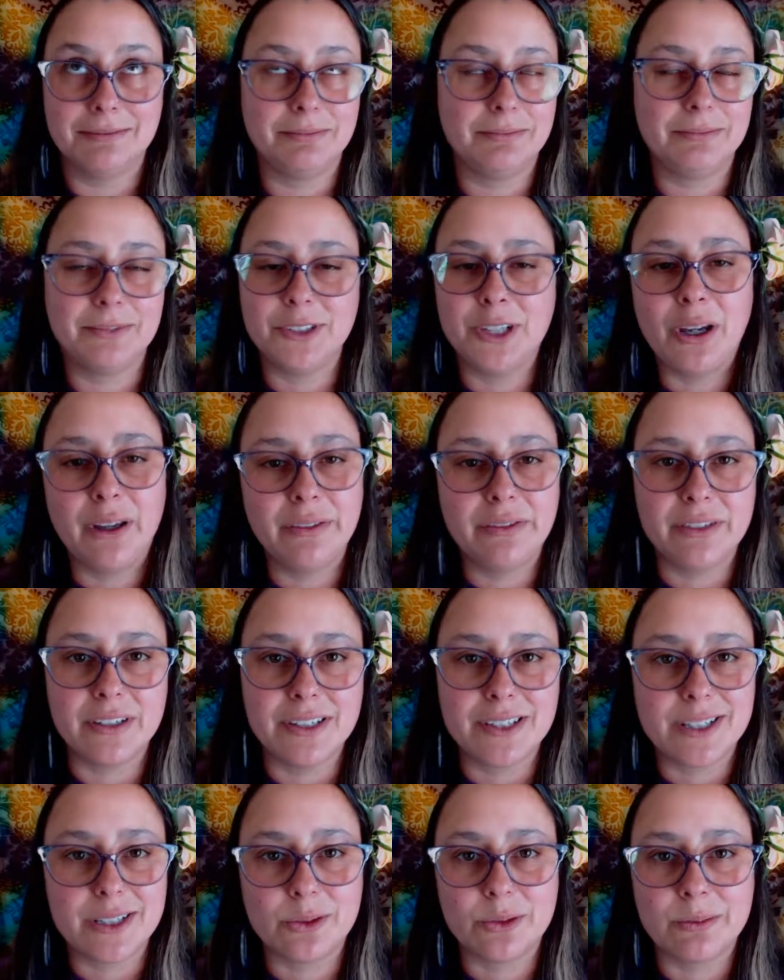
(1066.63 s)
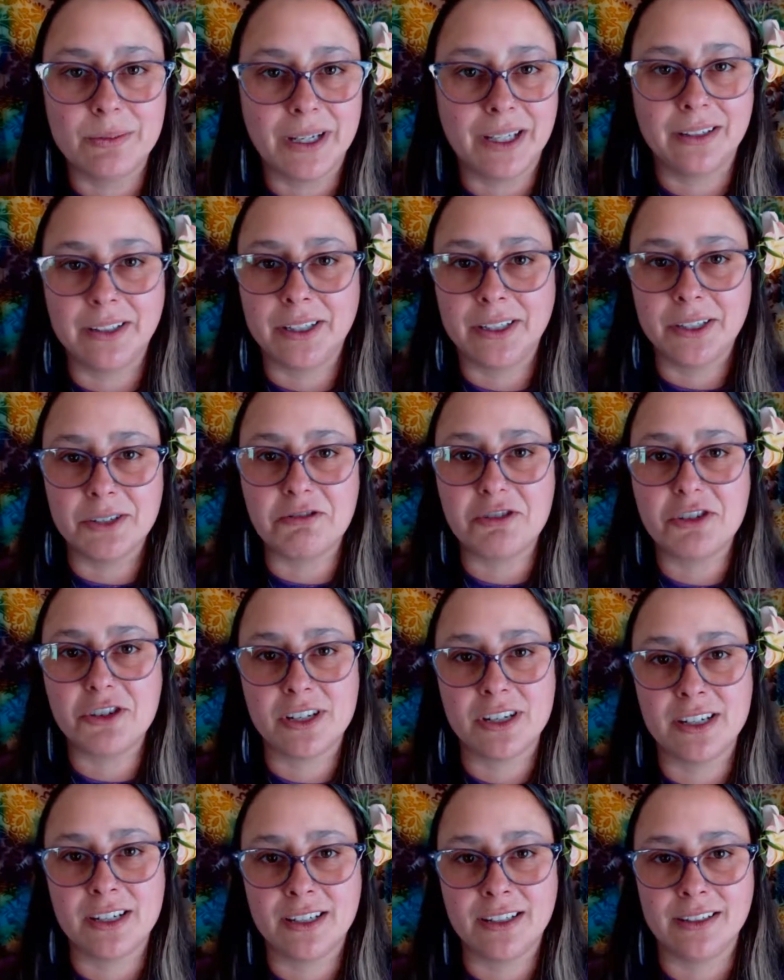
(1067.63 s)
dolphins swimming in the
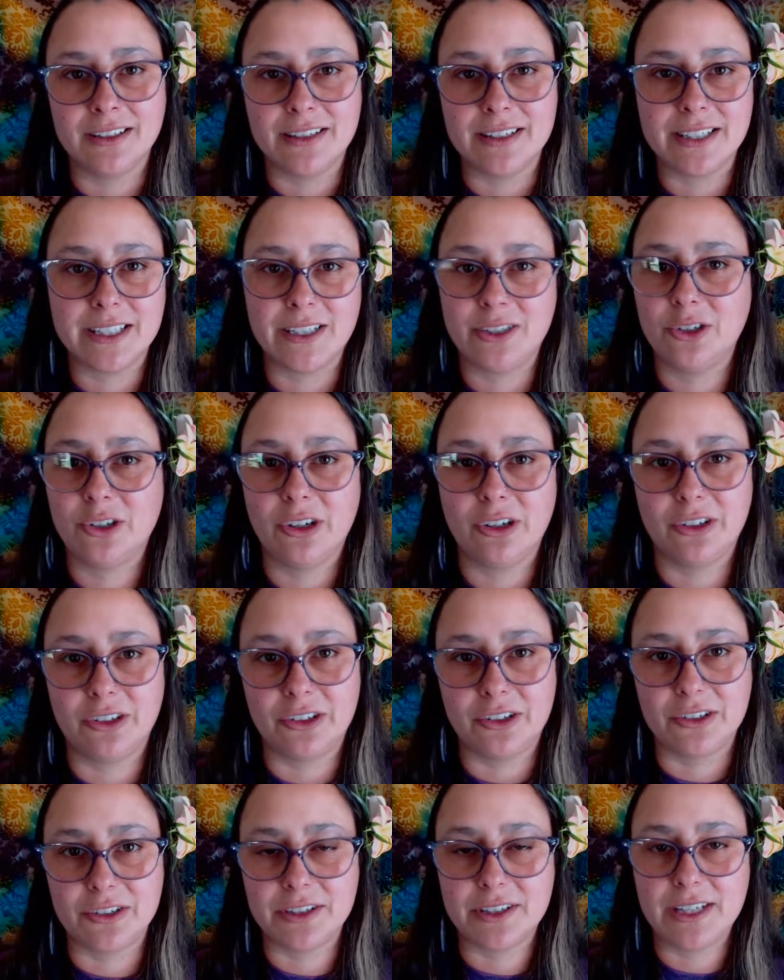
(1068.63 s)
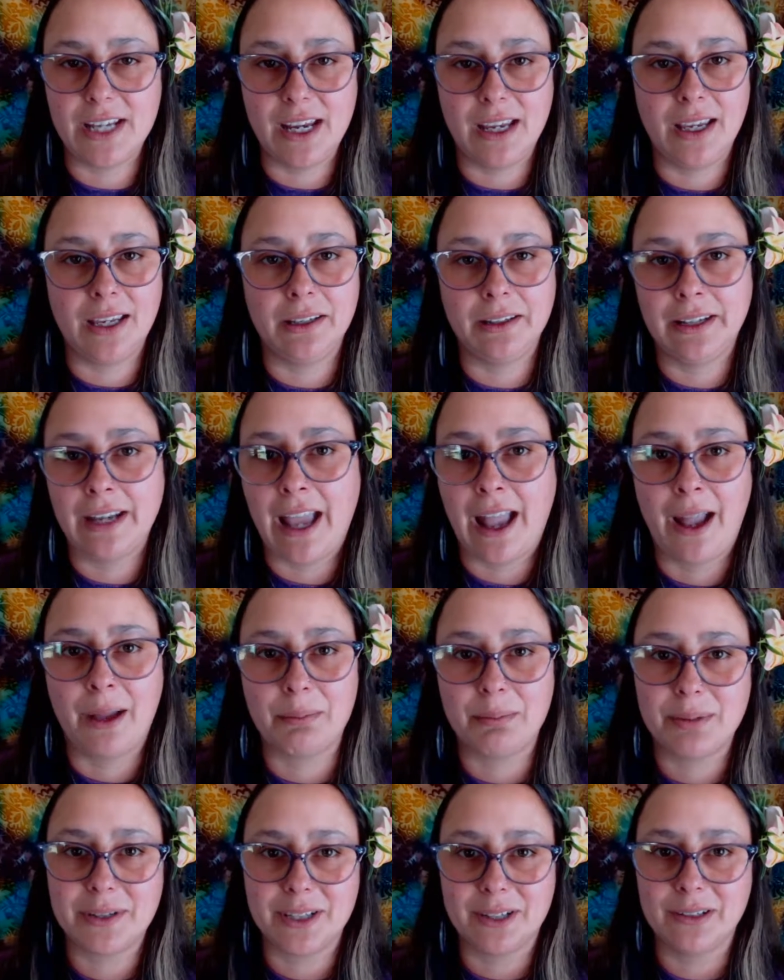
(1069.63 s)
ocean and sea turtles taking
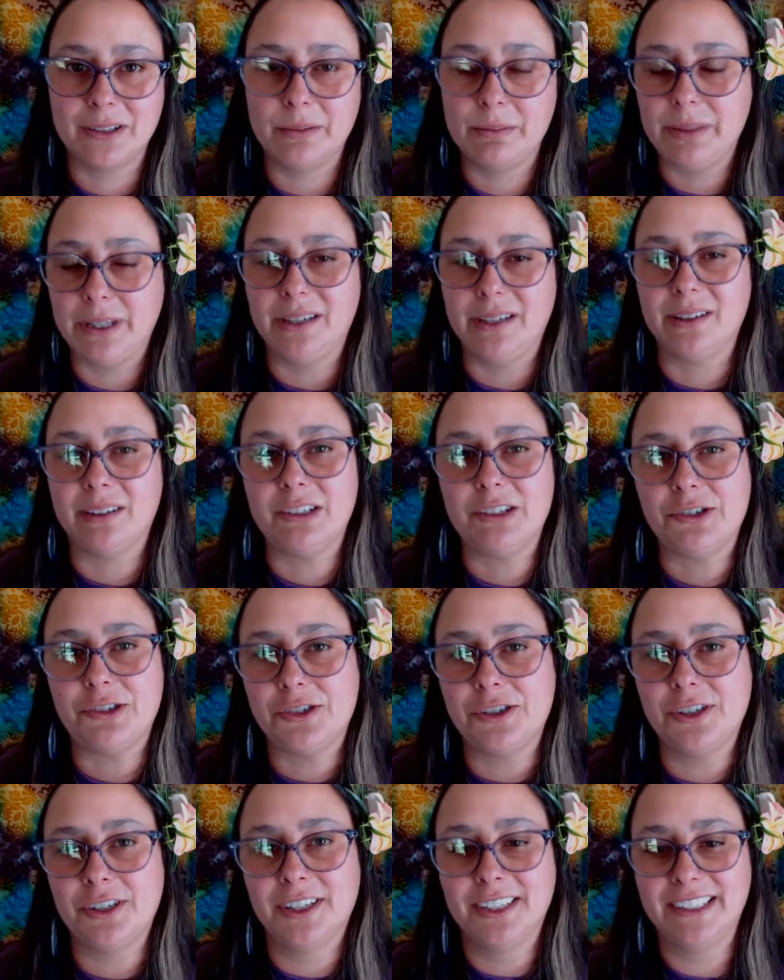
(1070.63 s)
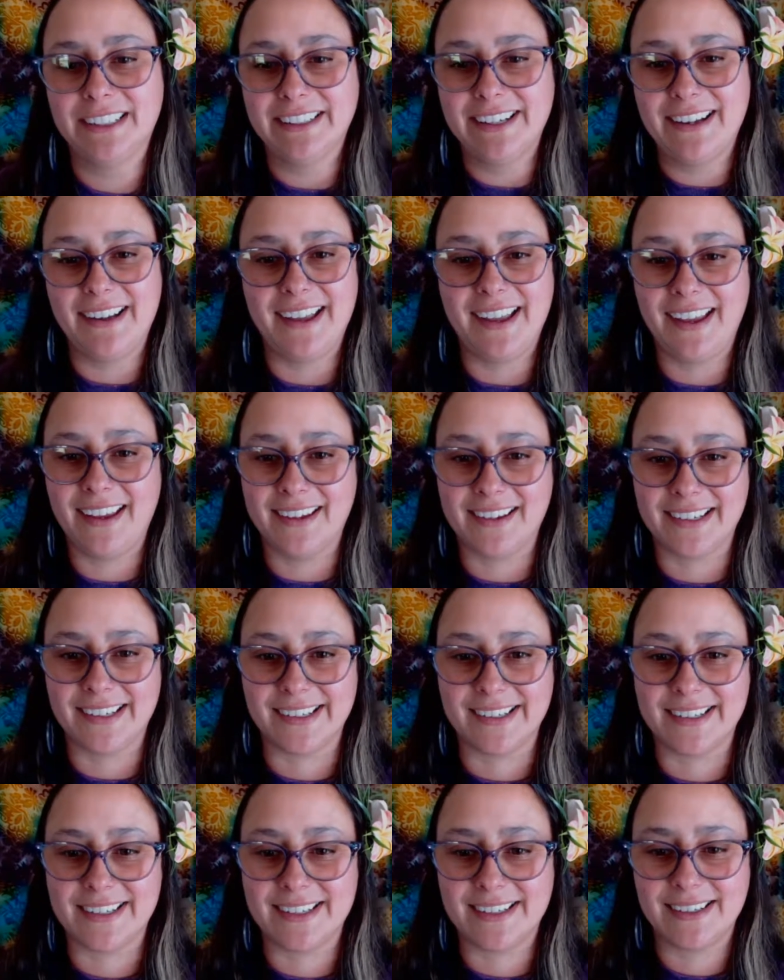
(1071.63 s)
naps on the beach,
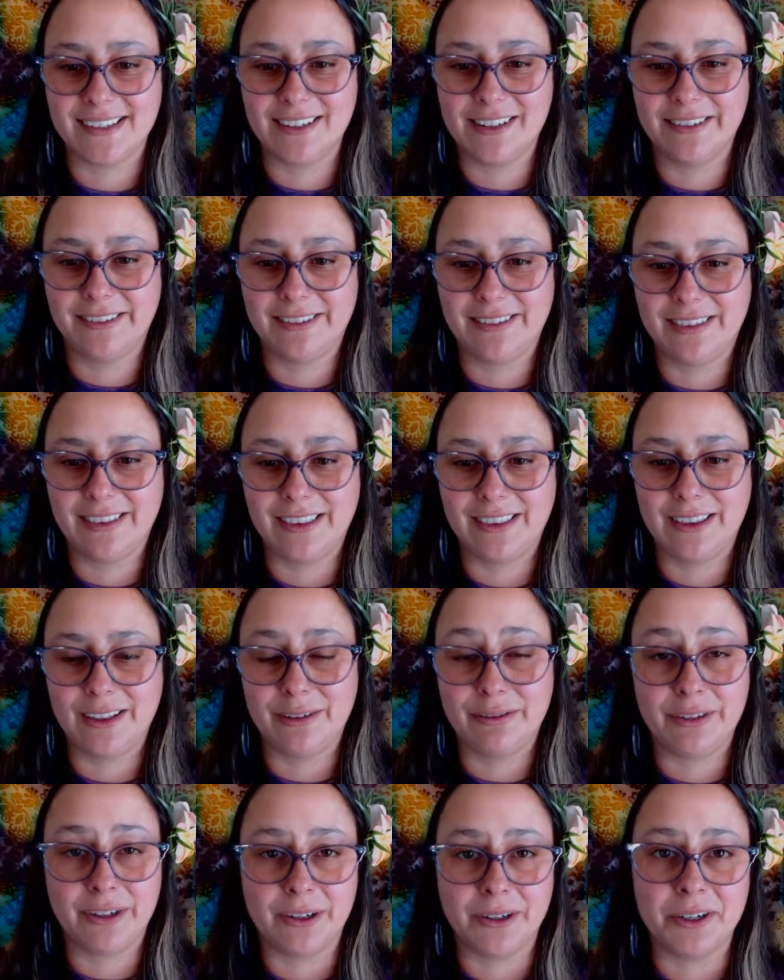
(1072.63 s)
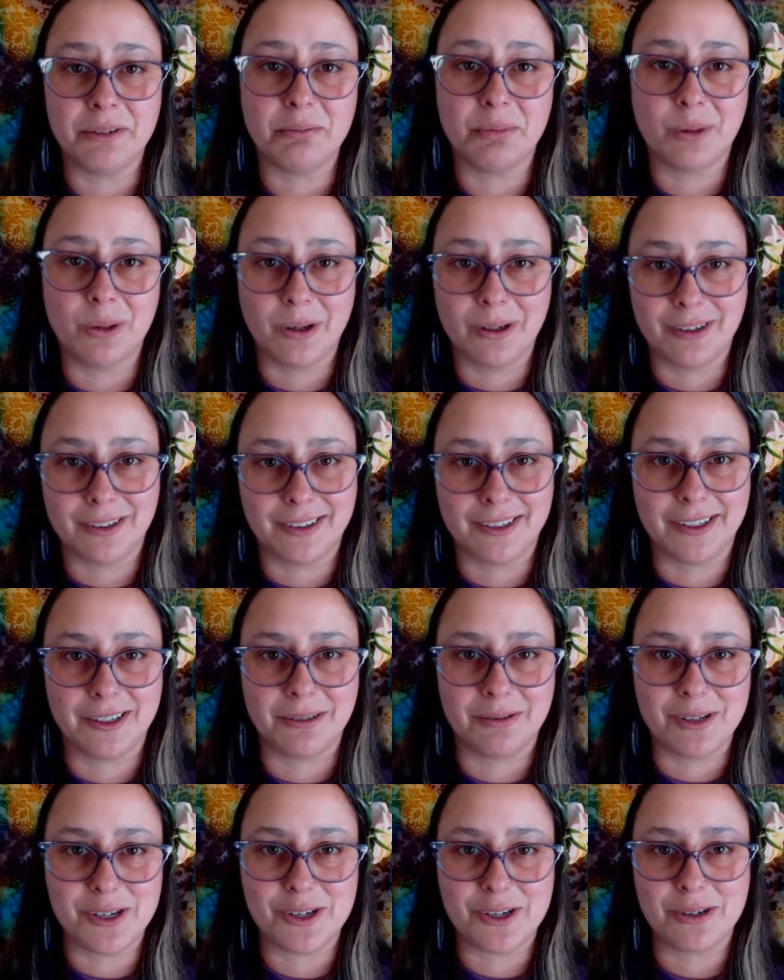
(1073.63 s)
and they're very important, and
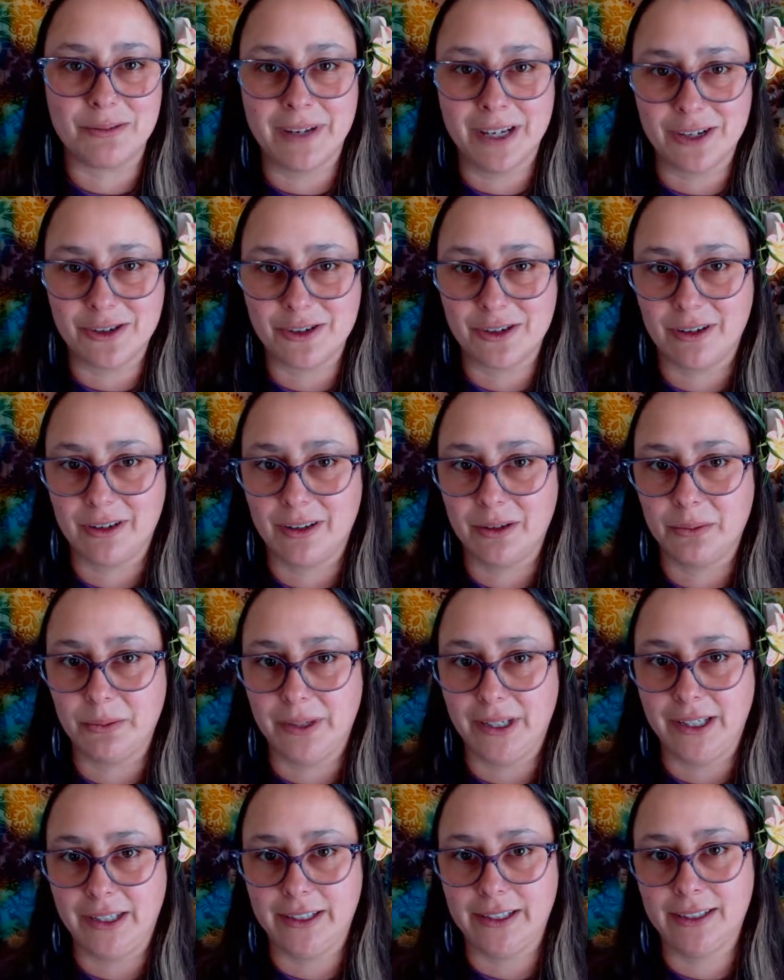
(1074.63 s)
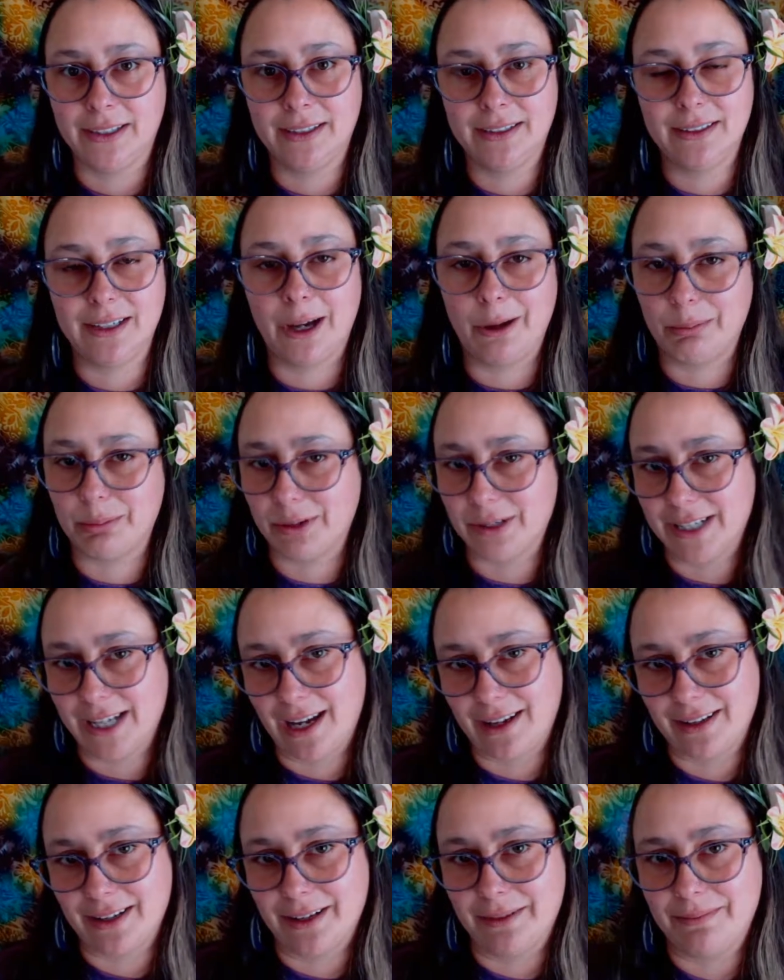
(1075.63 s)
we should make sure that we help
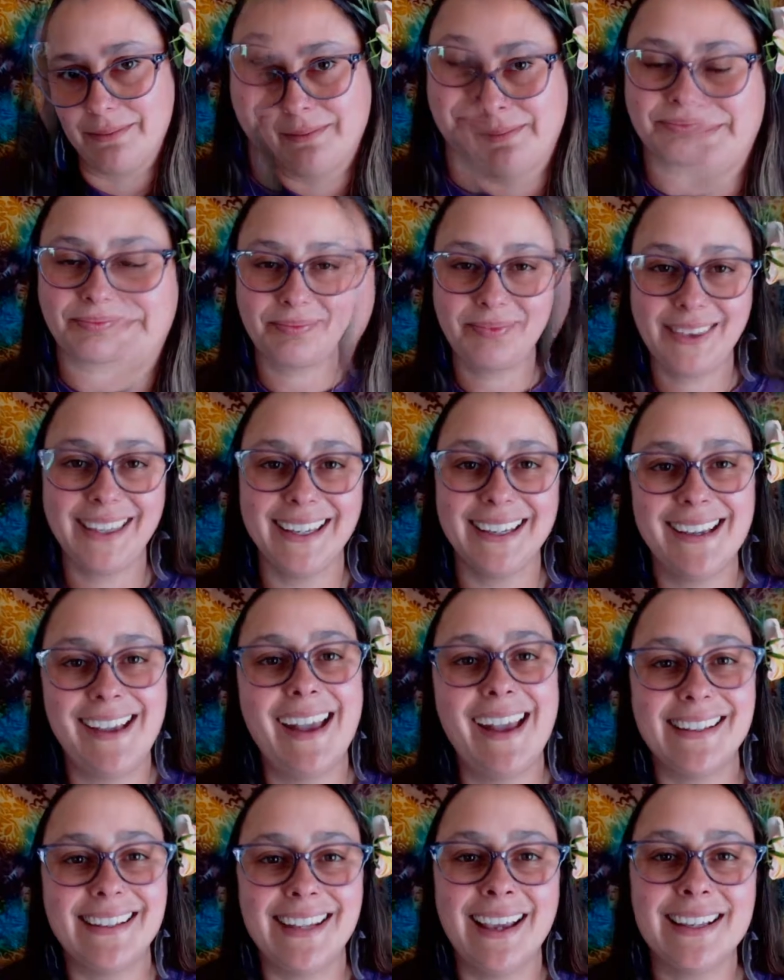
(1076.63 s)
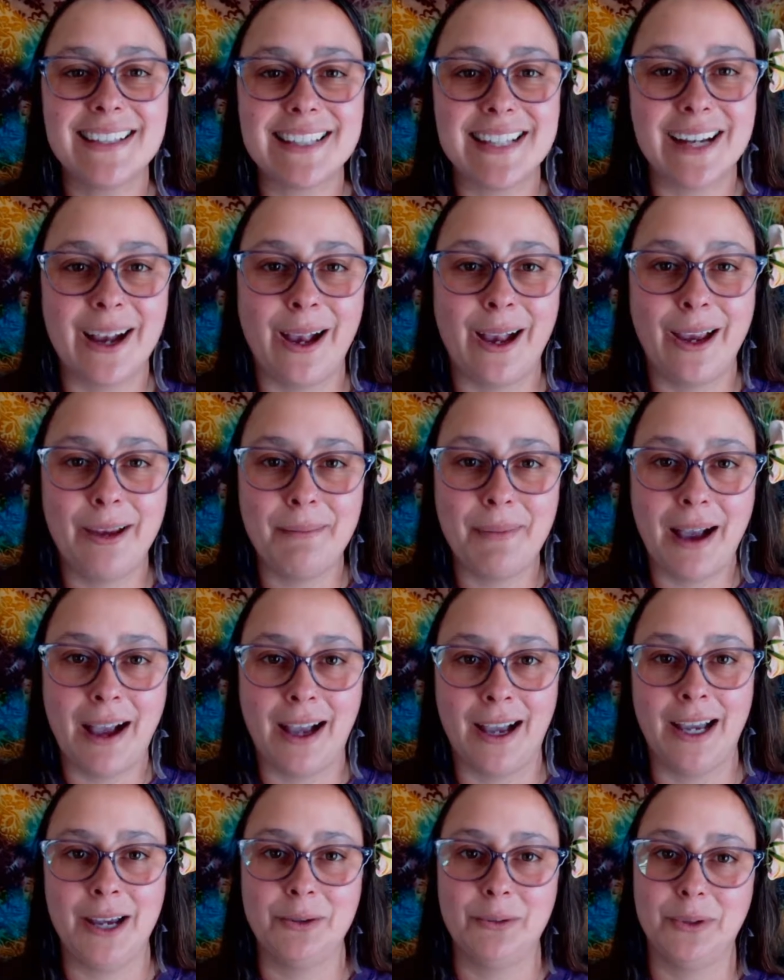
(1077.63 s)
protect them. So next time
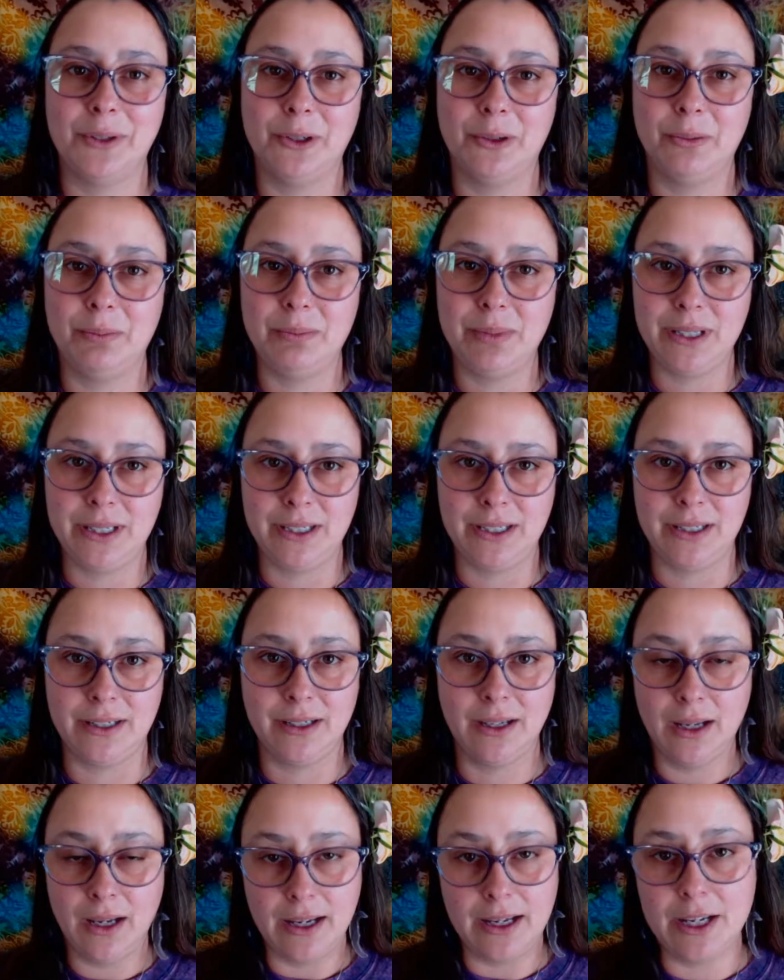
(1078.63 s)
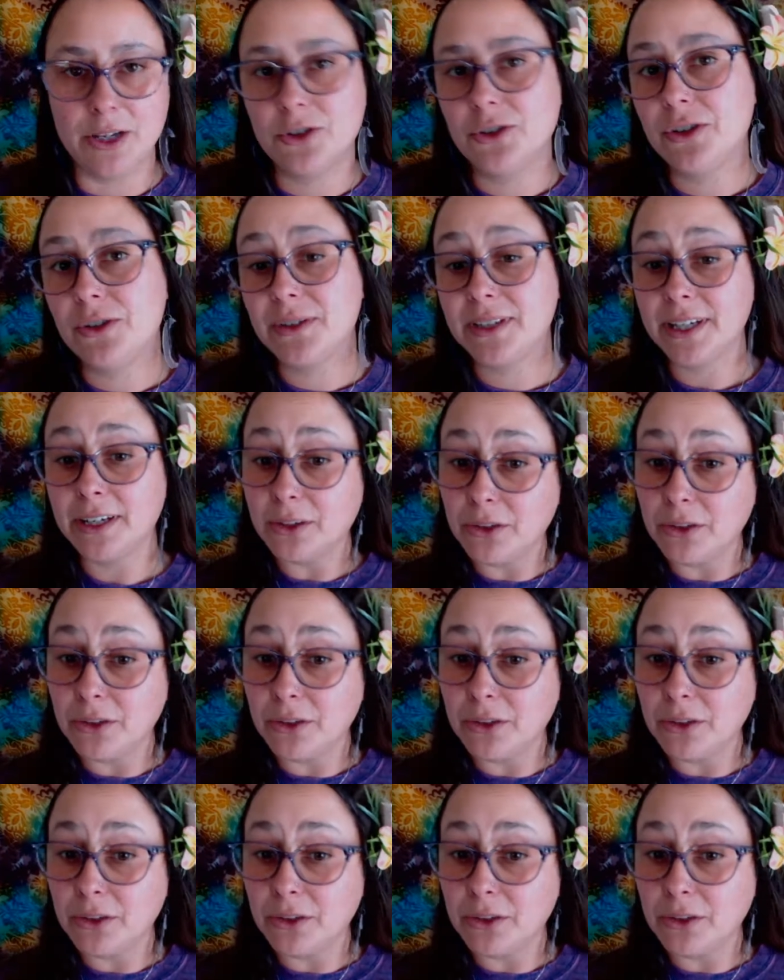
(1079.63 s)
I will be introducing a